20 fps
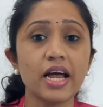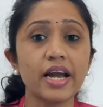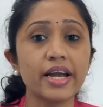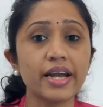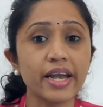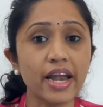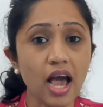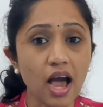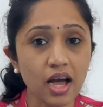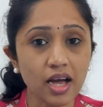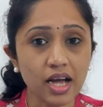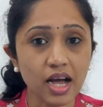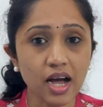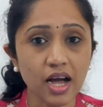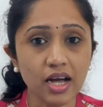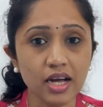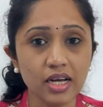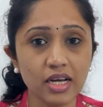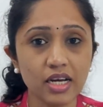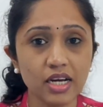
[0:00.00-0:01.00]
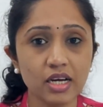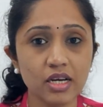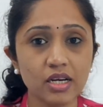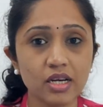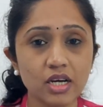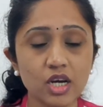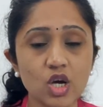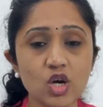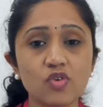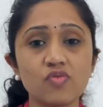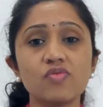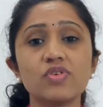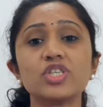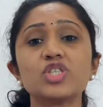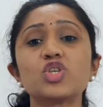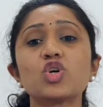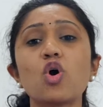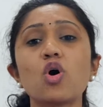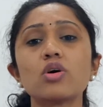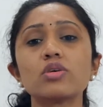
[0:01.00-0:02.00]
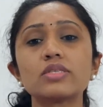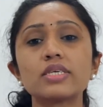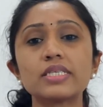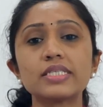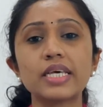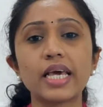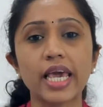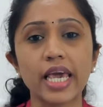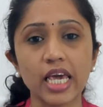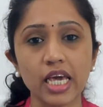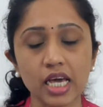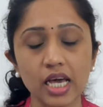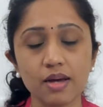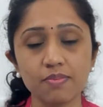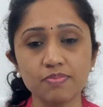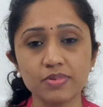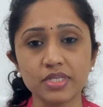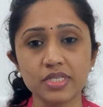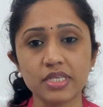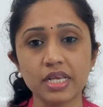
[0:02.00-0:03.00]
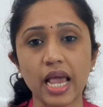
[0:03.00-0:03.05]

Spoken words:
naga, which causes hiccups